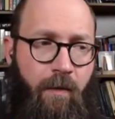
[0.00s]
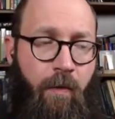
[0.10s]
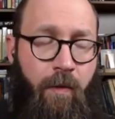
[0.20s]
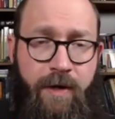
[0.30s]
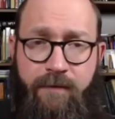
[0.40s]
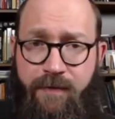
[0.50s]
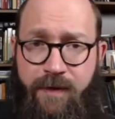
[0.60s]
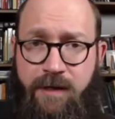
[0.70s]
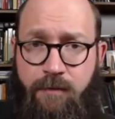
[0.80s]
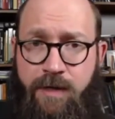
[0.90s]
one of the
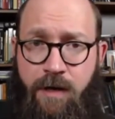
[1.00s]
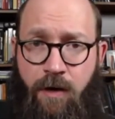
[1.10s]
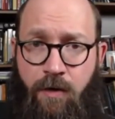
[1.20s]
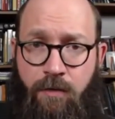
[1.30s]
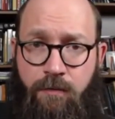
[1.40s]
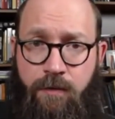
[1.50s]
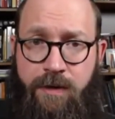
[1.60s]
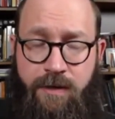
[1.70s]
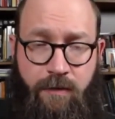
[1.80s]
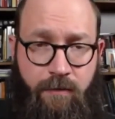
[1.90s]
things that we know
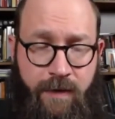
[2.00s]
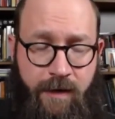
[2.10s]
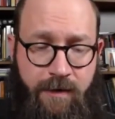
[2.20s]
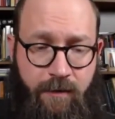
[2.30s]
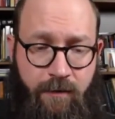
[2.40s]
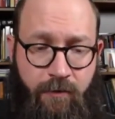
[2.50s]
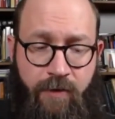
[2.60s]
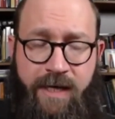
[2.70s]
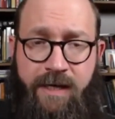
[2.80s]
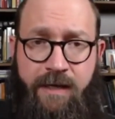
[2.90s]
is a that is a
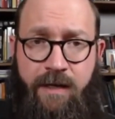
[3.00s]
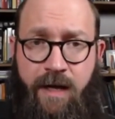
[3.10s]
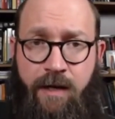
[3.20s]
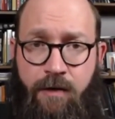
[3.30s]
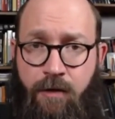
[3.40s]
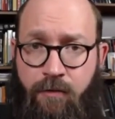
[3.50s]
great indicator,